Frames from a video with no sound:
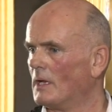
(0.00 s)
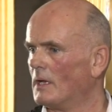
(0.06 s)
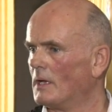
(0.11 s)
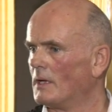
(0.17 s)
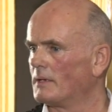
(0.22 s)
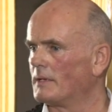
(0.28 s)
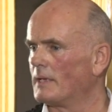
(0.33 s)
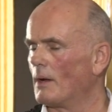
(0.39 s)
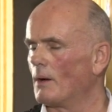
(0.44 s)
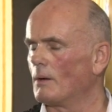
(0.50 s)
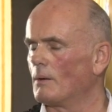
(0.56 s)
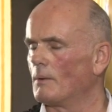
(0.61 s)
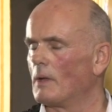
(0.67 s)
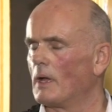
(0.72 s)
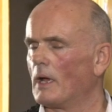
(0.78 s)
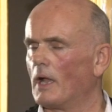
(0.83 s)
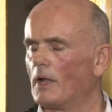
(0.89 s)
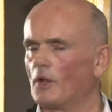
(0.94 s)
Now,
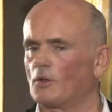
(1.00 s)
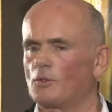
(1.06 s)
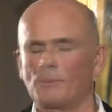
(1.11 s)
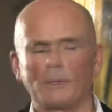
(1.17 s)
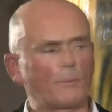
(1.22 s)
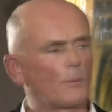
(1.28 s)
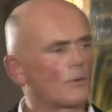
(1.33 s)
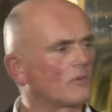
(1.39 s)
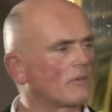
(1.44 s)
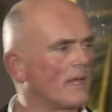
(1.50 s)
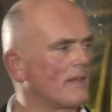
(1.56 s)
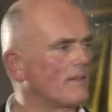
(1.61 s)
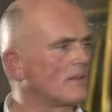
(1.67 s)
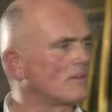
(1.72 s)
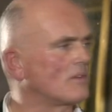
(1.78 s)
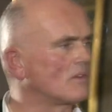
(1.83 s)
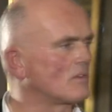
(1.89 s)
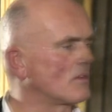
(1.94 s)
a lot of people say this
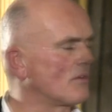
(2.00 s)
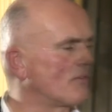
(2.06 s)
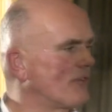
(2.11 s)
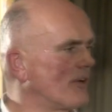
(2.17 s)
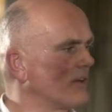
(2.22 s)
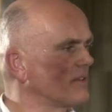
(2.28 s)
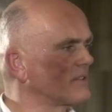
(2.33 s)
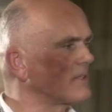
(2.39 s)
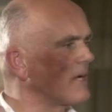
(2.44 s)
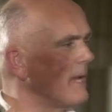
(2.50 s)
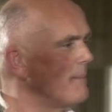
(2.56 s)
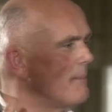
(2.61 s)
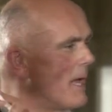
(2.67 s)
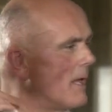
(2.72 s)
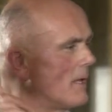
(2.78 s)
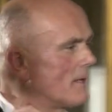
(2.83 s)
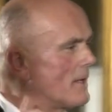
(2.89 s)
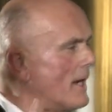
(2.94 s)
is the first time
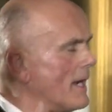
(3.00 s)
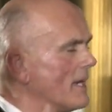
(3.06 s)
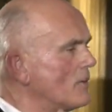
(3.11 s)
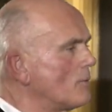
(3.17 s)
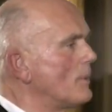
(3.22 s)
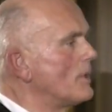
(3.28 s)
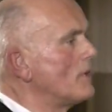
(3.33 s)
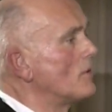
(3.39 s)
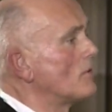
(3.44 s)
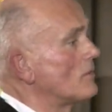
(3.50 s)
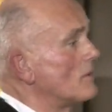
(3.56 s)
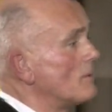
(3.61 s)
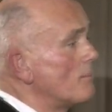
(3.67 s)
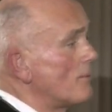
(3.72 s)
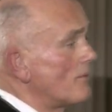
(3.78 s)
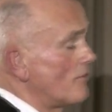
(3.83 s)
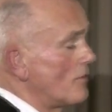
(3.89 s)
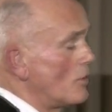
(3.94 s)
aldehydes were used in
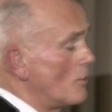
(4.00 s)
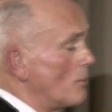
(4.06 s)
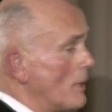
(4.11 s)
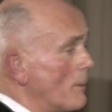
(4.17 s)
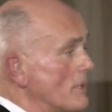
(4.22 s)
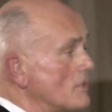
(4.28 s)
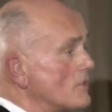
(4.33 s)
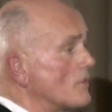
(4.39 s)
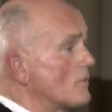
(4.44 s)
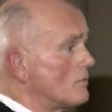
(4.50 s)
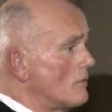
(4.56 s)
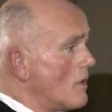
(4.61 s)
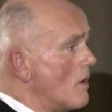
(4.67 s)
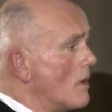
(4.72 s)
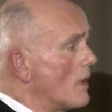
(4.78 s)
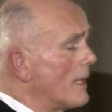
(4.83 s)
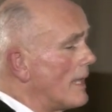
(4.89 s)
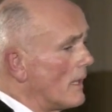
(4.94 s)
perfumery, which is wrong.
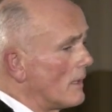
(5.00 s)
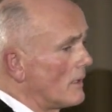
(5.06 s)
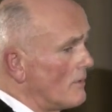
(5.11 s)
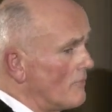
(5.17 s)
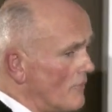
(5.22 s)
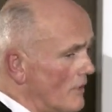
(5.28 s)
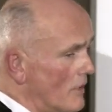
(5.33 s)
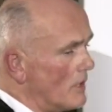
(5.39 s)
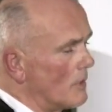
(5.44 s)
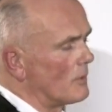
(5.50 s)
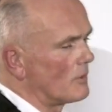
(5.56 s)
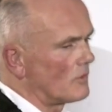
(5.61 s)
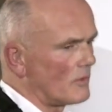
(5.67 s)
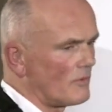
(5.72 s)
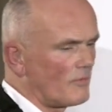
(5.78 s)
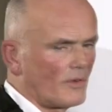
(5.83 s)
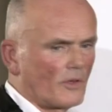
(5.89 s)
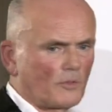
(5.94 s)
Quelques Fleurs was the
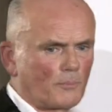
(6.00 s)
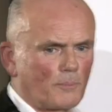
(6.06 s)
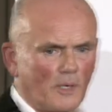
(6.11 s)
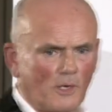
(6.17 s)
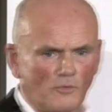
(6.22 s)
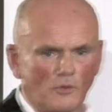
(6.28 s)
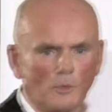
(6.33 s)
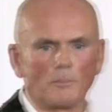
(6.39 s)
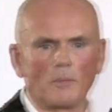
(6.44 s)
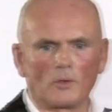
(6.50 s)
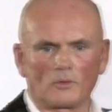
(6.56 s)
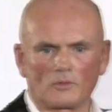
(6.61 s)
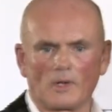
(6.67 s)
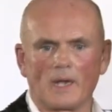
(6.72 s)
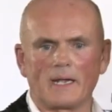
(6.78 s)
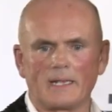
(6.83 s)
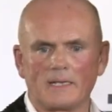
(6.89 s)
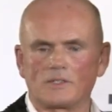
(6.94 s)
first perfume most
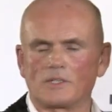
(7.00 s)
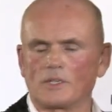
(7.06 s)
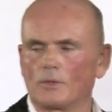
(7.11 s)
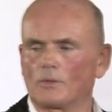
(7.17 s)
likely to use